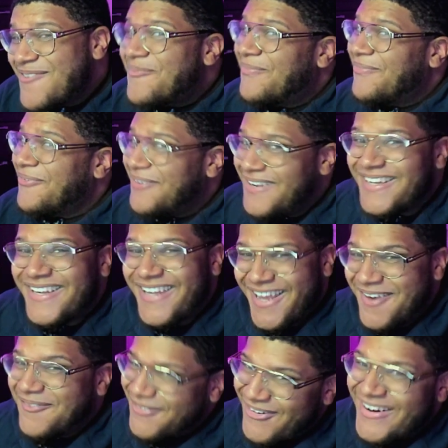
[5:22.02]
pretty
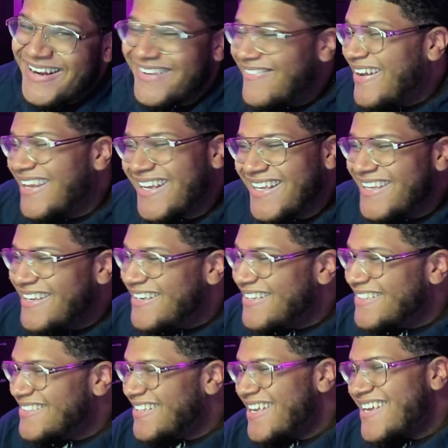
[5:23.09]
damn great, my nigga, you
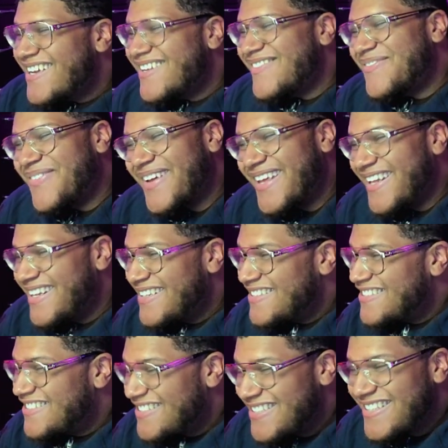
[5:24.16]
know? But
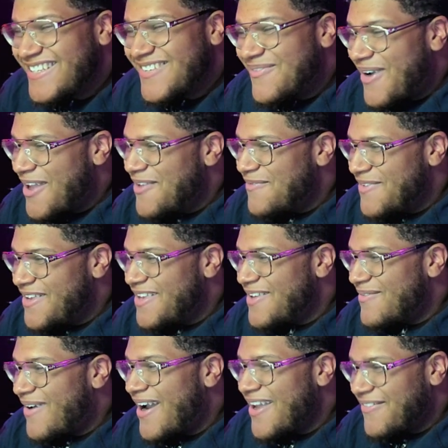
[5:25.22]
she might be
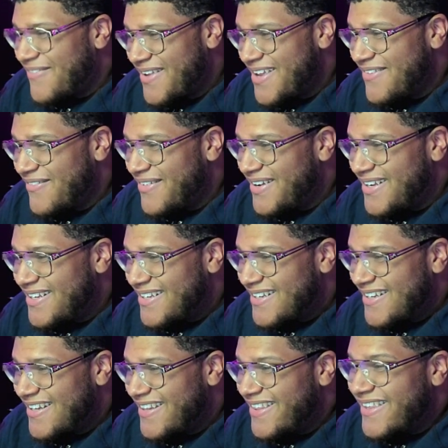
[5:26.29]
my favorite.
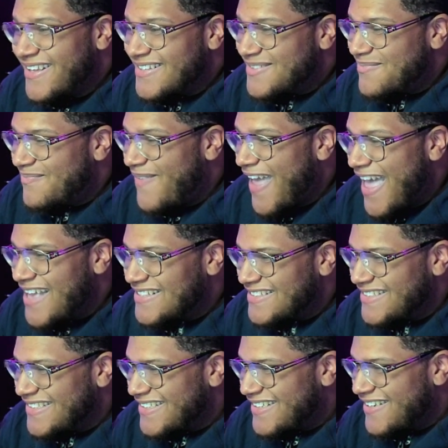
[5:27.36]
This
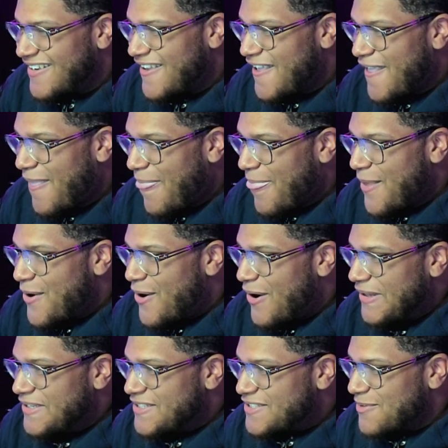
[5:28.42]
bastard.
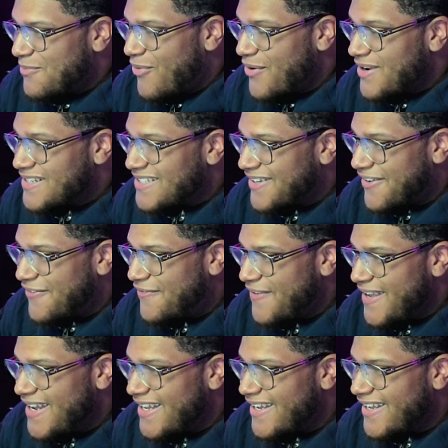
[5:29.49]
All your subordinates are
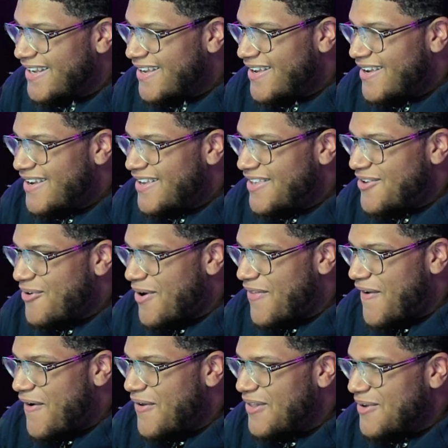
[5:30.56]
defeated. You are the
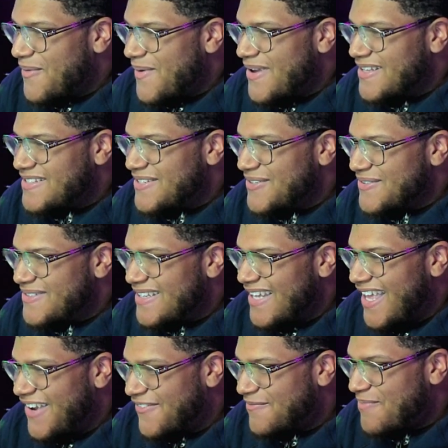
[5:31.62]
only ones who's
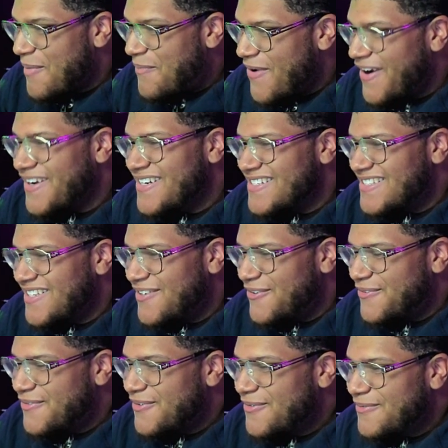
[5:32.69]
left. Prepare
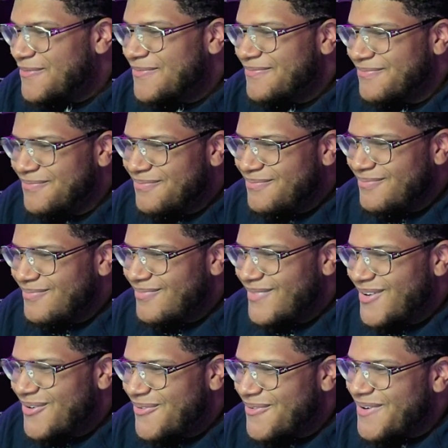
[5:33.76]
yourself. Hmm?
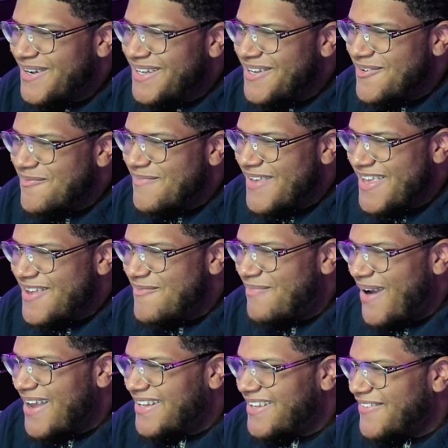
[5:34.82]
What do you mean
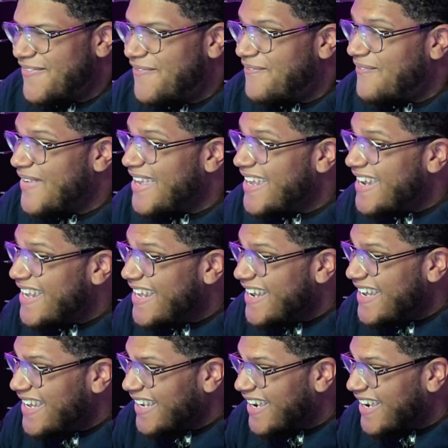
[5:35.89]
by defeated?